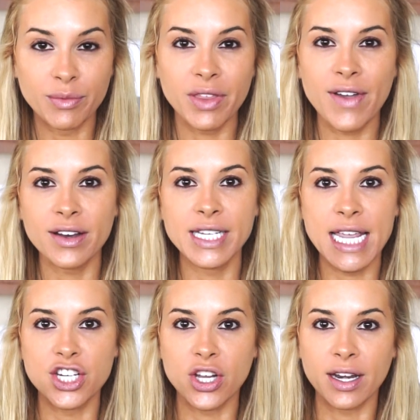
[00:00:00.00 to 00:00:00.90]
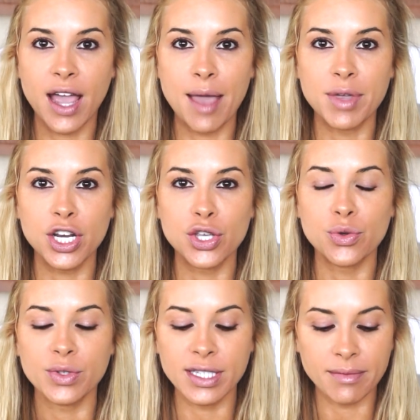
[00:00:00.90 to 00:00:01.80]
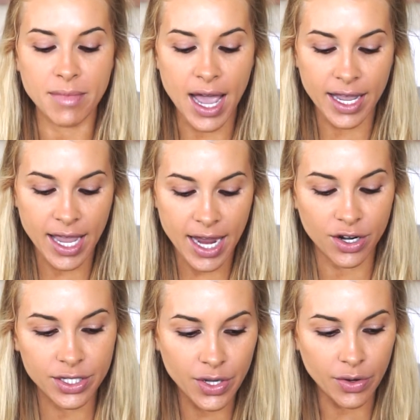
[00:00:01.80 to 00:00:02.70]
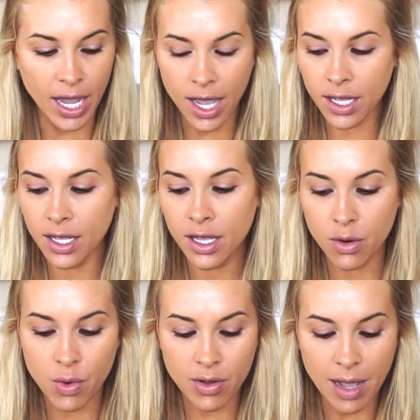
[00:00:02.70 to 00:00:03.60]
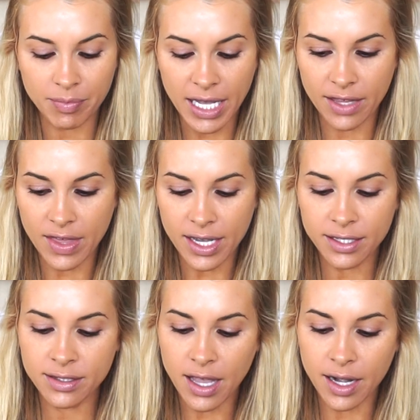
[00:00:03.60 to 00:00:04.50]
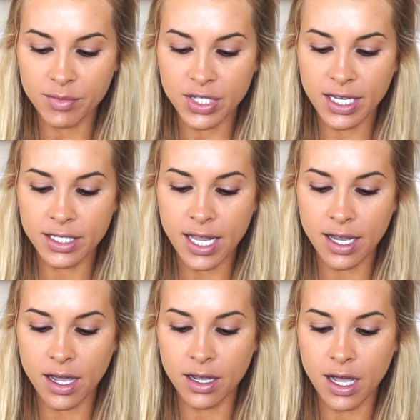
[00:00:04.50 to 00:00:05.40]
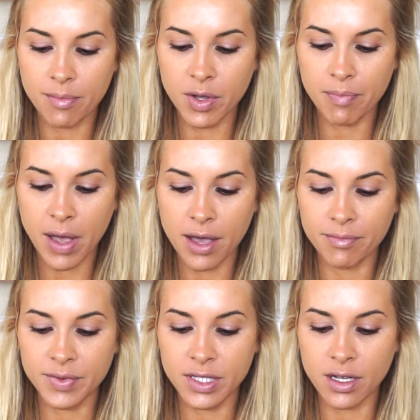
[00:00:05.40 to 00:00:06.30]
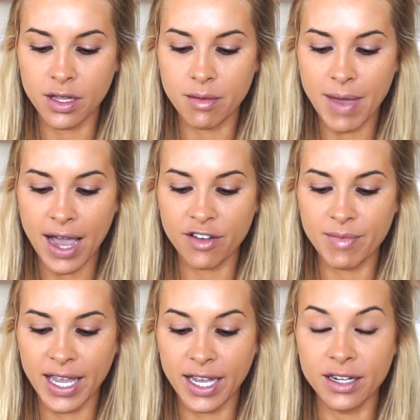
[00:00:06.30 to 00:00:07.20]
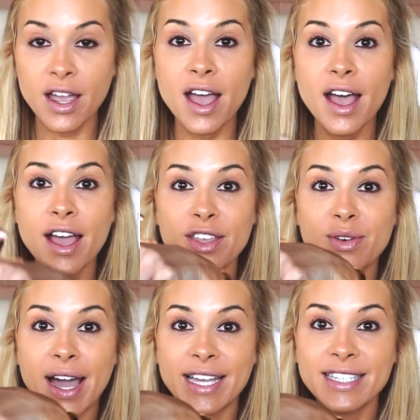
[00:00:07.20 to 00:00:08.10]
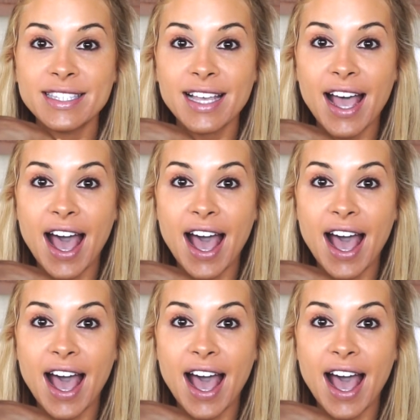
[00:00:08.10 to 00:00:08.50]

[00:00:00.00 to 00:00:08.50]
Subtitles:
in with foundation. I'm going to use my Arizona Woke Up Like This, and I'm just gonna take a couple pumps on the back of my hand. You guys,